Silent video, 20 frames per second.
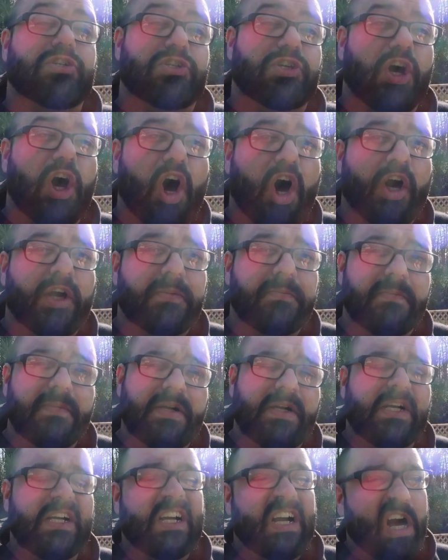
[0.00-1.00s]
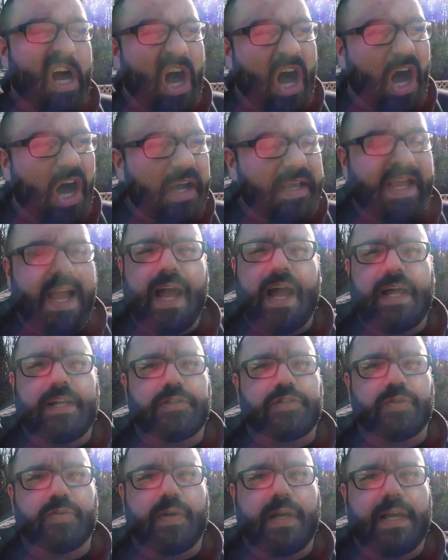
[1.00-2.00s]
time, I
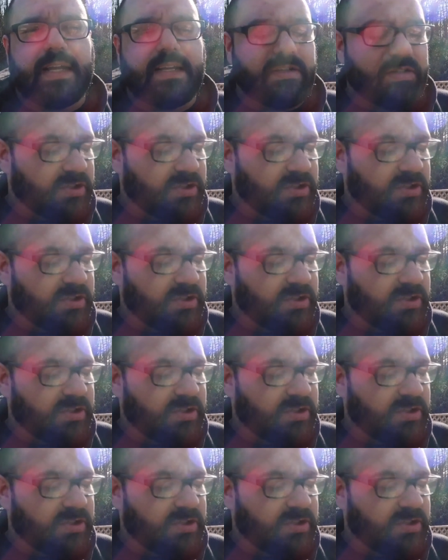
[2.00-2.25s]
can't do it.